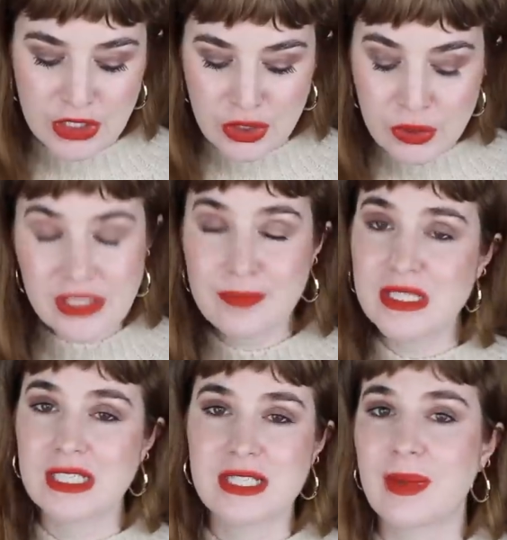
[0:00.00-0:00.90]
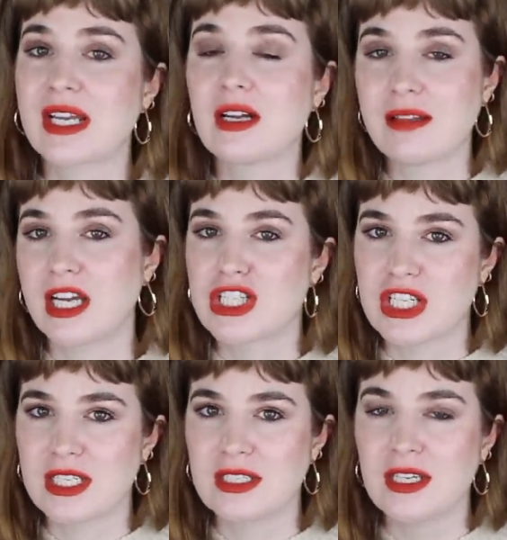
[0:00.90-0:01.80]
the two lipsticks in my
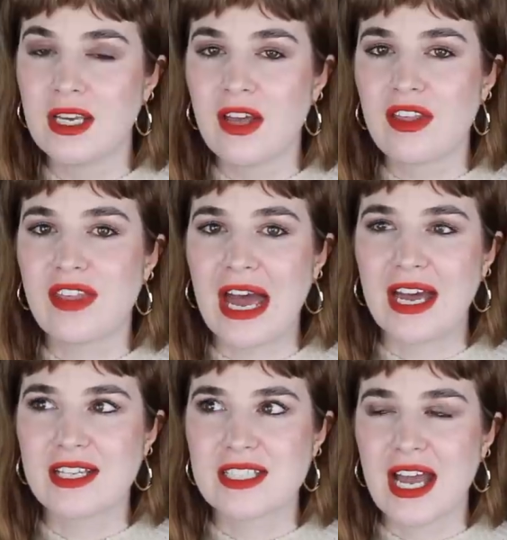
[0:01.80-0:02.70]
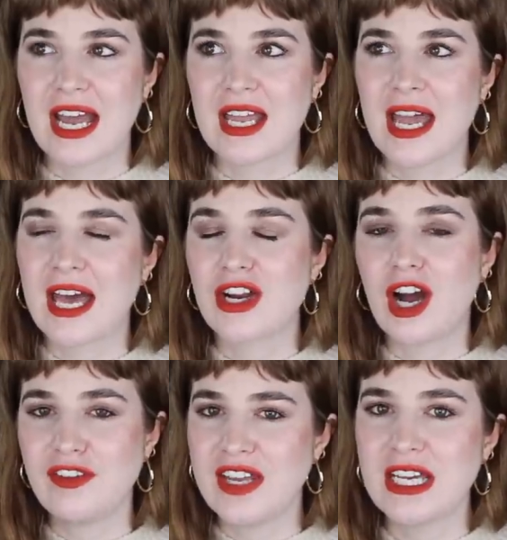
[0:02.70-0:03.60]
collection that I had
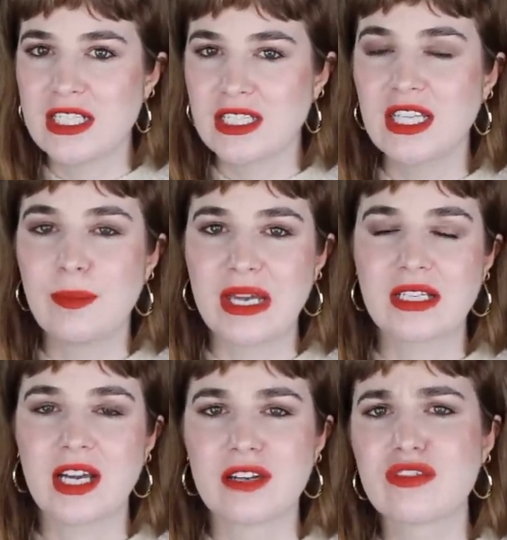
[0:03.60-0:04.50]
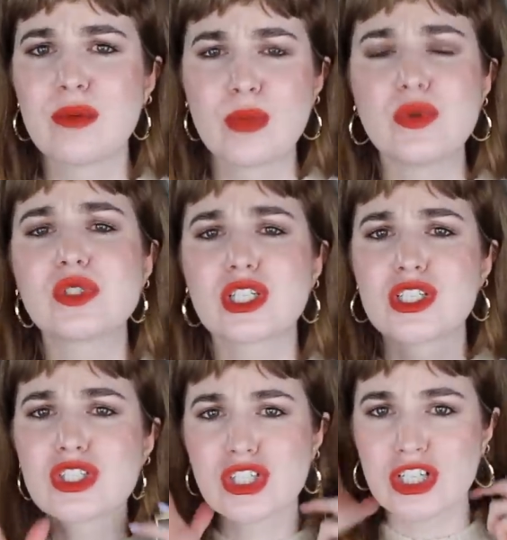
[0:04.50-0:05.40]
offhandedly been kind of the most
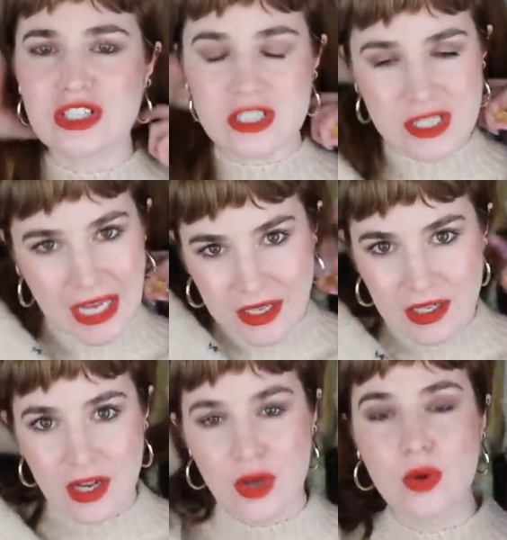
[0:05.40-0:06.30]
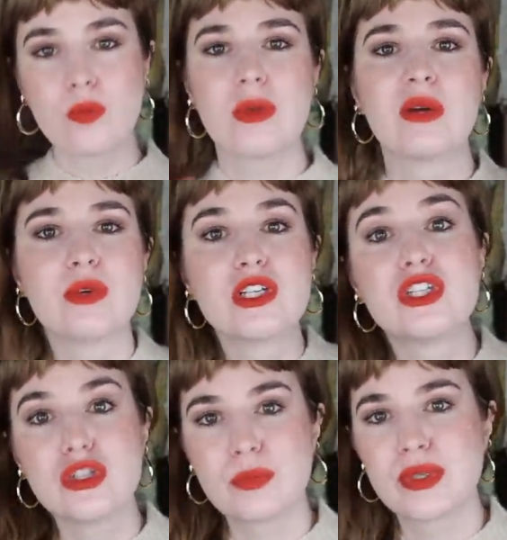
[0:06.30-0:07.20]
concerned that it would
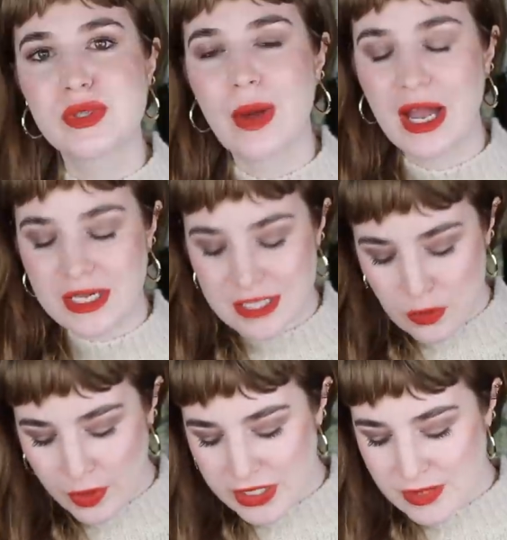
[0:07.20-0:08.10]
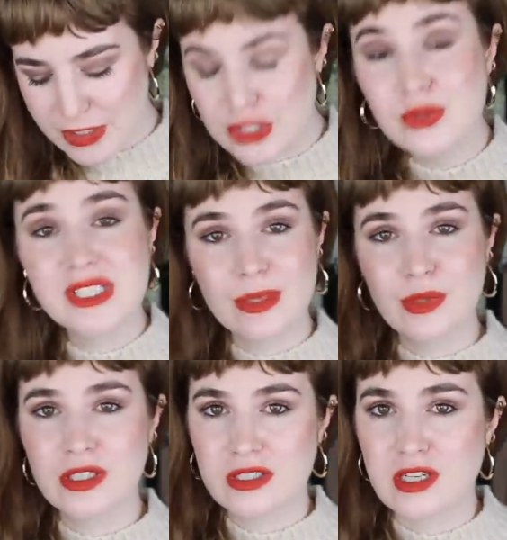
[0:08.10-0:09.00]
dupe. So I didn't want it to be too
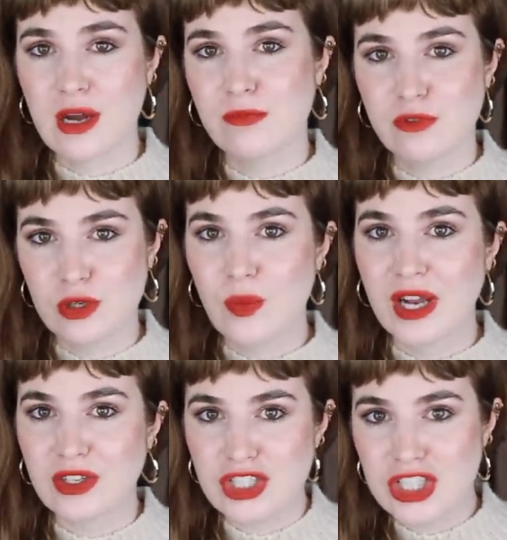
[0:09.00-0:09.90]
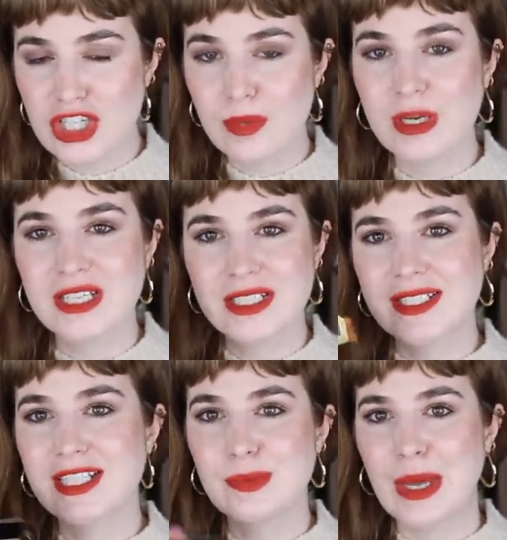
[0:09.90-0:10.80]
similar to Tom Ford Wild Ginger because
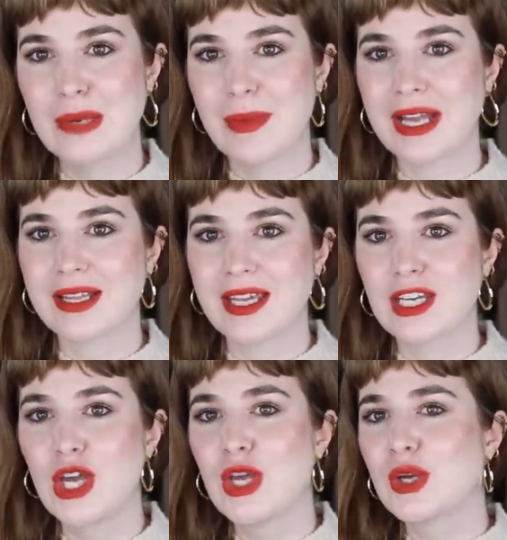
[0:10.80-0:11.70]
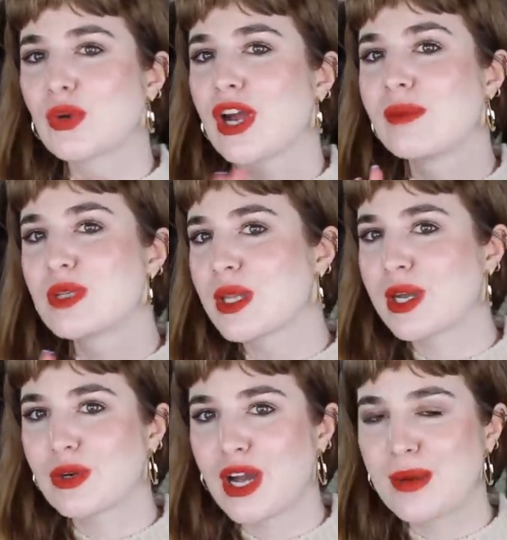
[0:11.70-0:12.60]
this has been my like creme de la
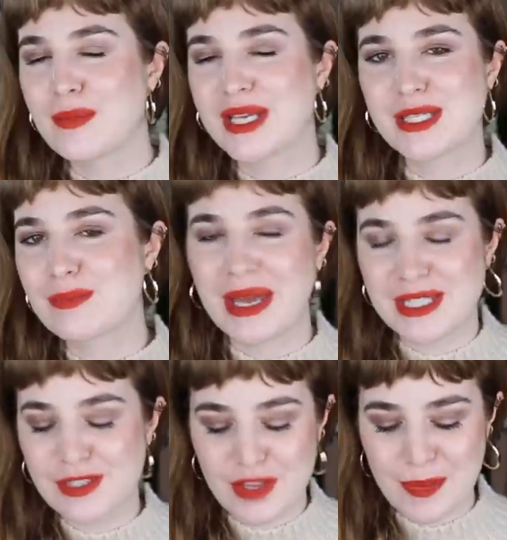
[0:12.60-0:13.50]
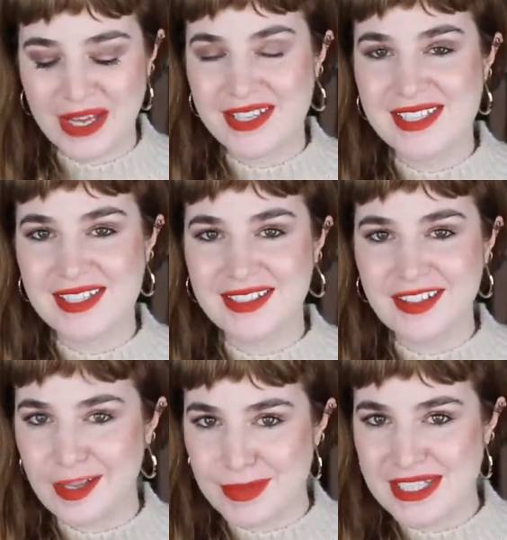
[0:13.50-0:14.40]
creme, best of the best
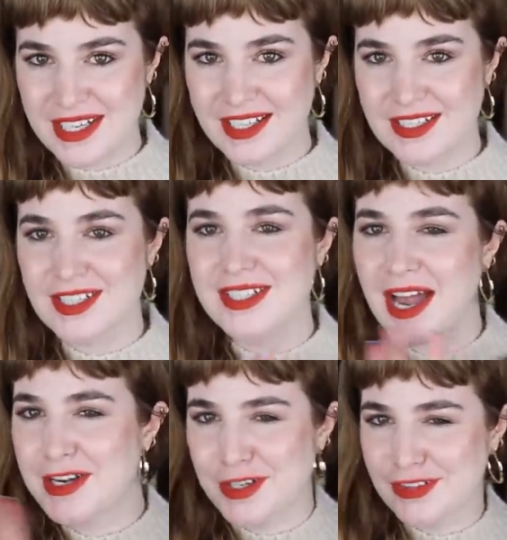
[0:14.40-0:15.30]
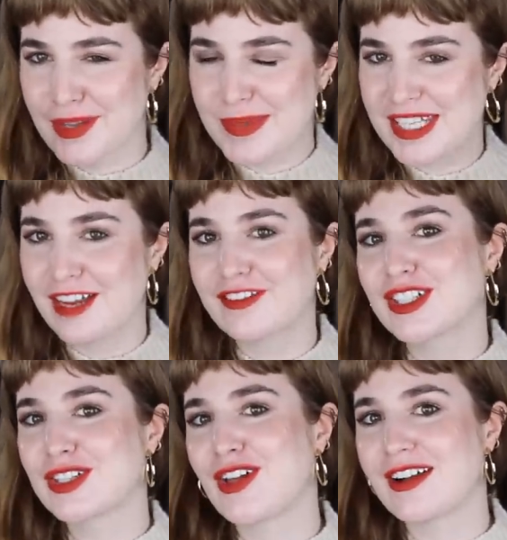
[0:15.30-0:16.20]
lipstick, designer lipstick for
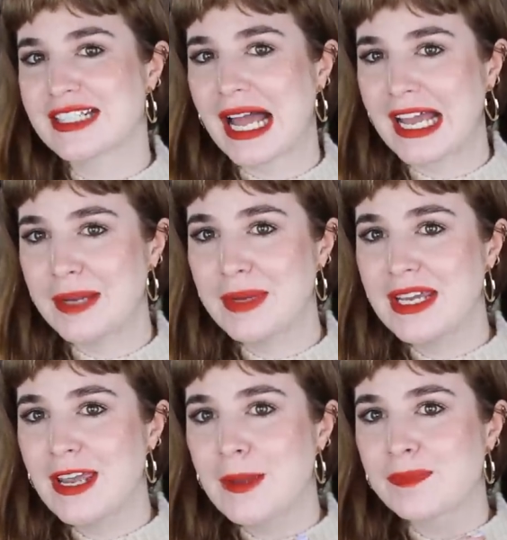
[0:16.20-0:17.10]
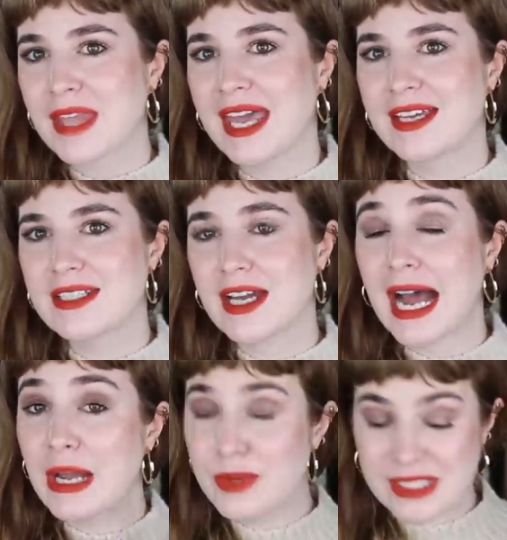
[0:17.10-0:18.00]
a long time. And
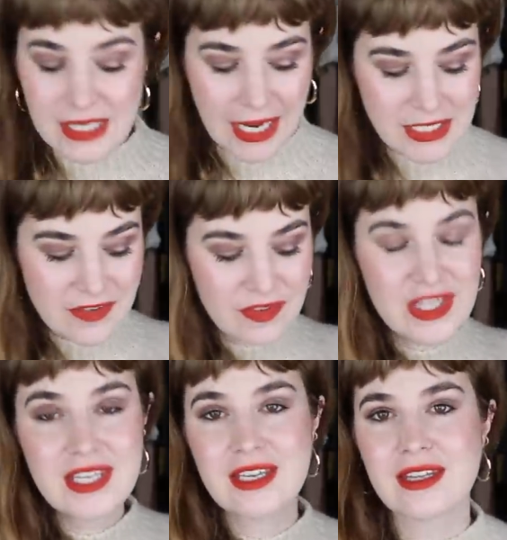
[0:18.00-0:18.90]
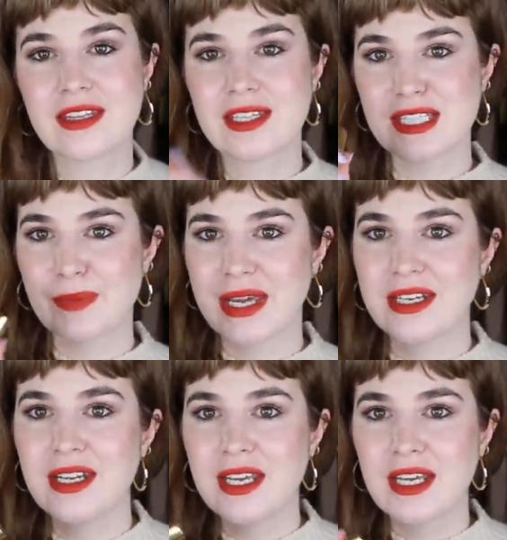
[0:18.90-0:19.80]
I was kind of thinking that this
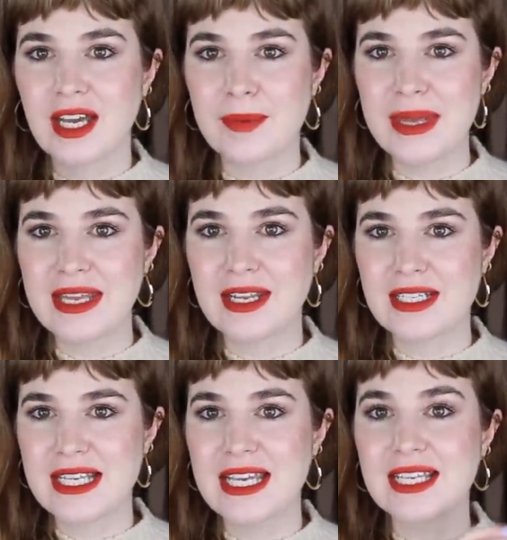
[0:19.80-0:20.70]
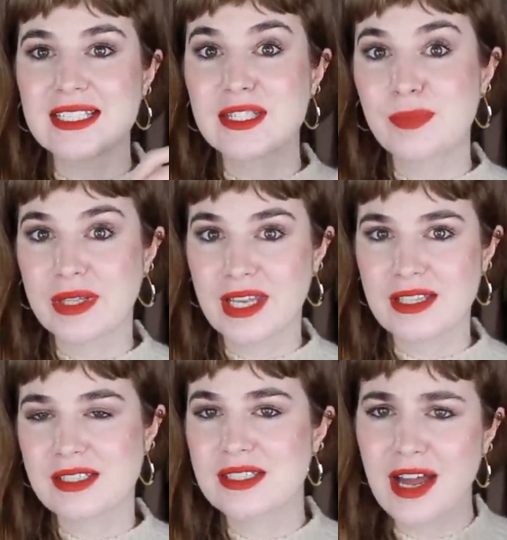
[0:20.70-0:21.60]
might come in and take its
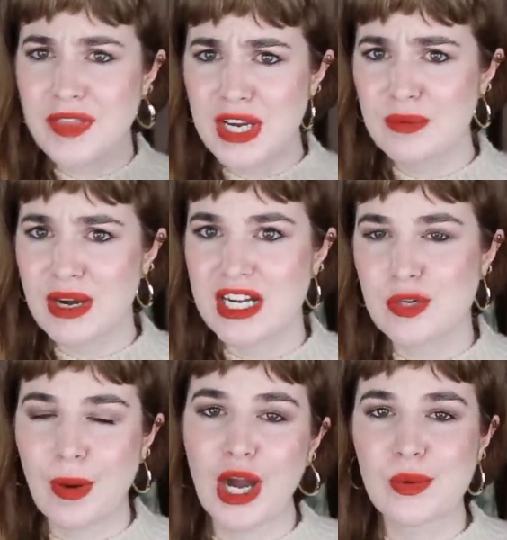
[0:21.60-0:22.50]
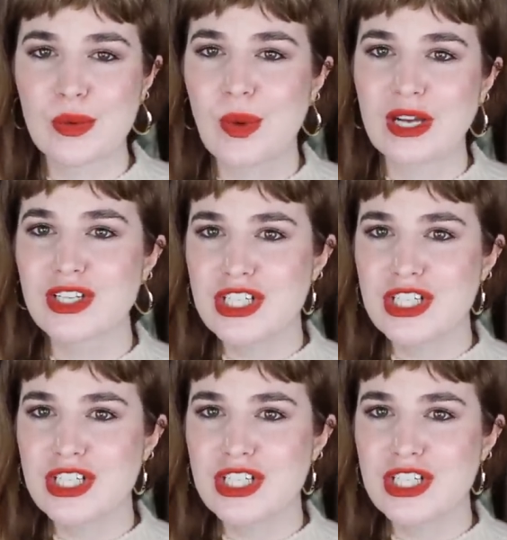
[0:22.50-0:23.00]
place. Not that I'm ready to part with Wild